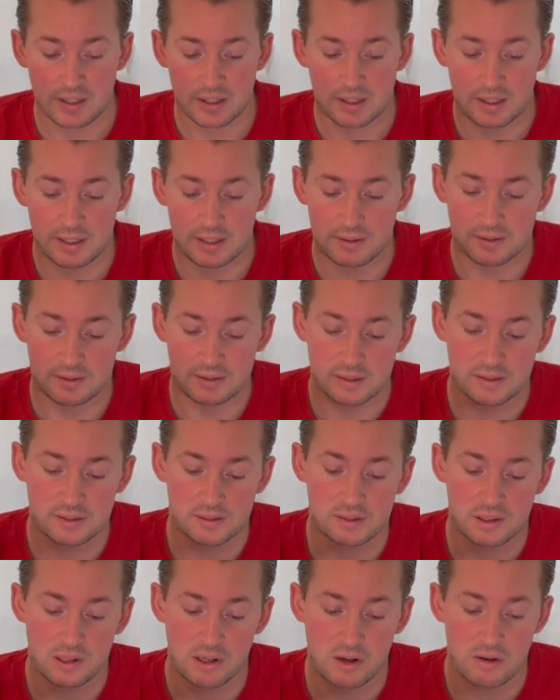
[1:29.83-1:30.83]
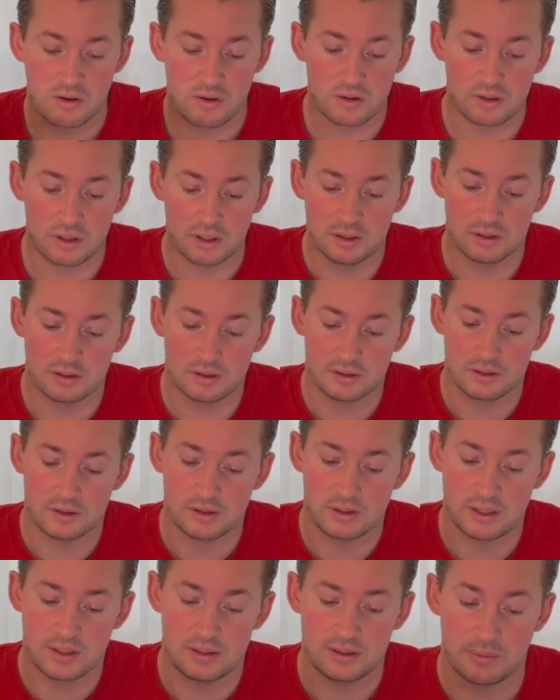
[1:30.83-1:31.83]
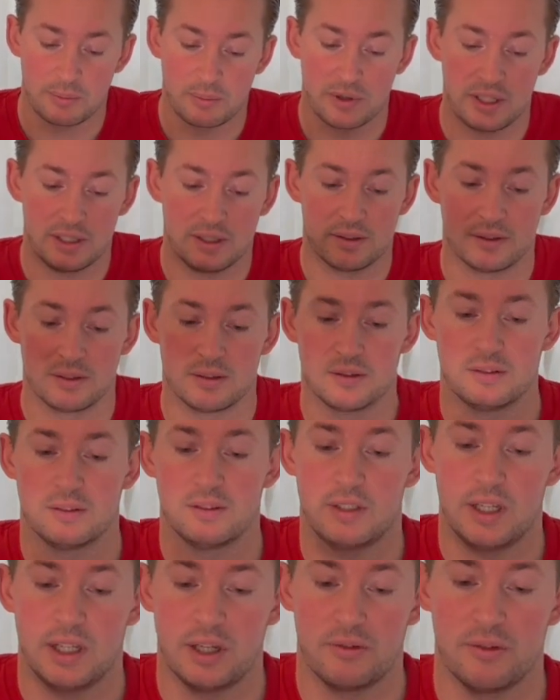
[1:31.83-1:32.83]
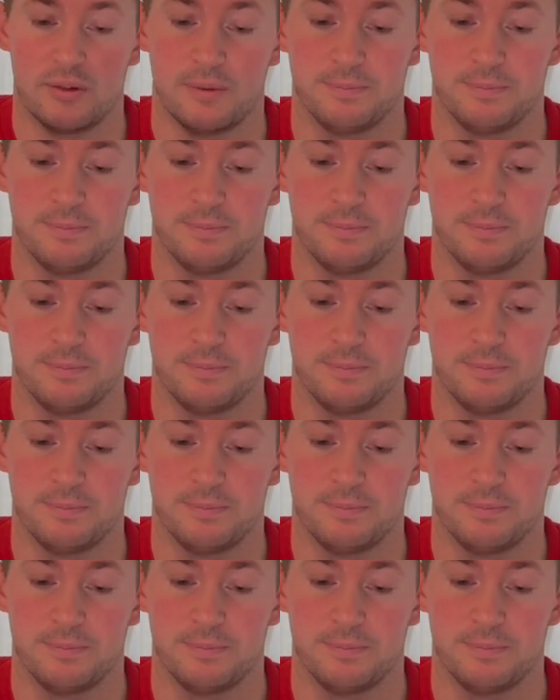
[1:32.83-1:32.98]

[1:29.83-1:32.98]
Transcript: is this long chassis brace here.